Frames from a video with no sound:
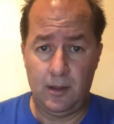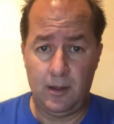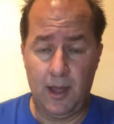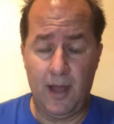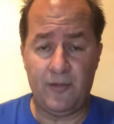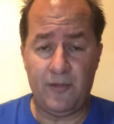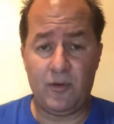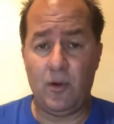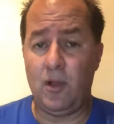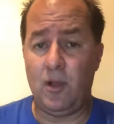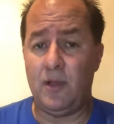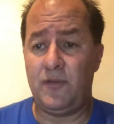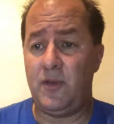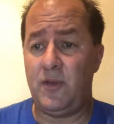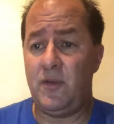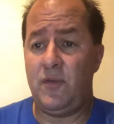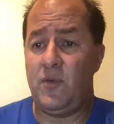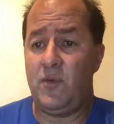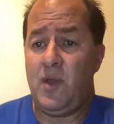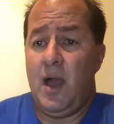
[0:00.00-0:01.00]
After all,
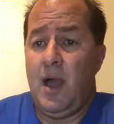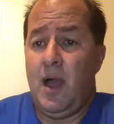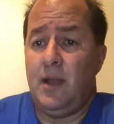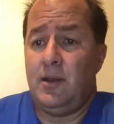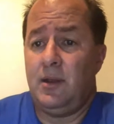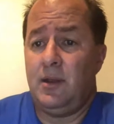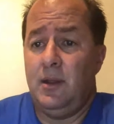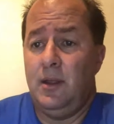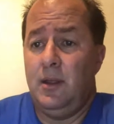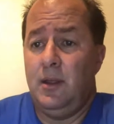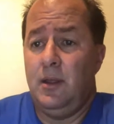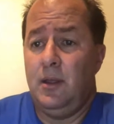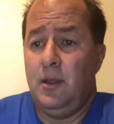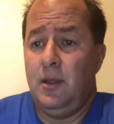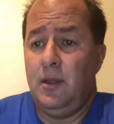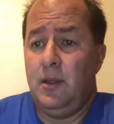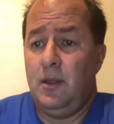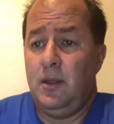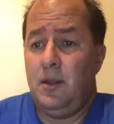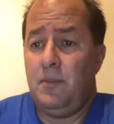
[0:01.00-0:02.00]
if you've got
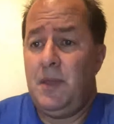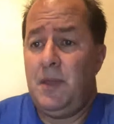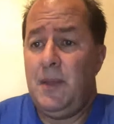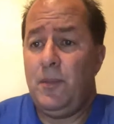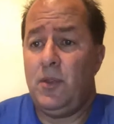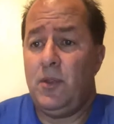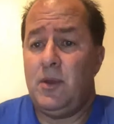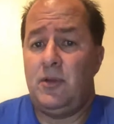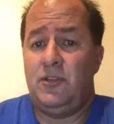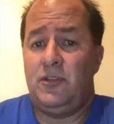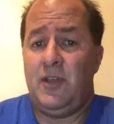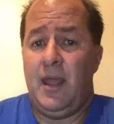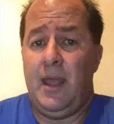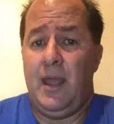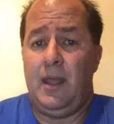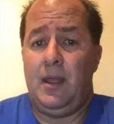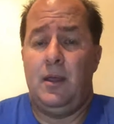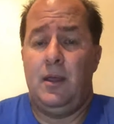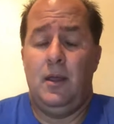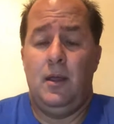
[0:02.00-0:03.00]
people that are
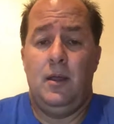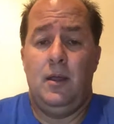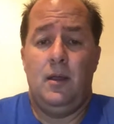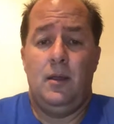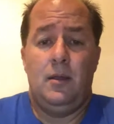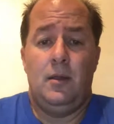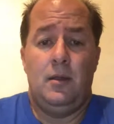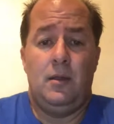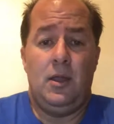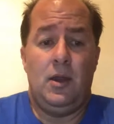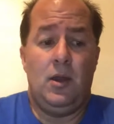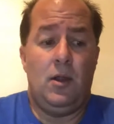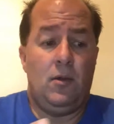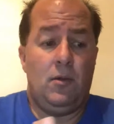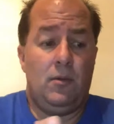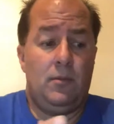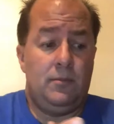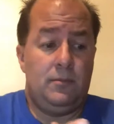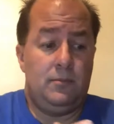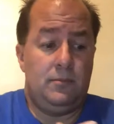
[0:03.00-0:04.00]
saying, you know,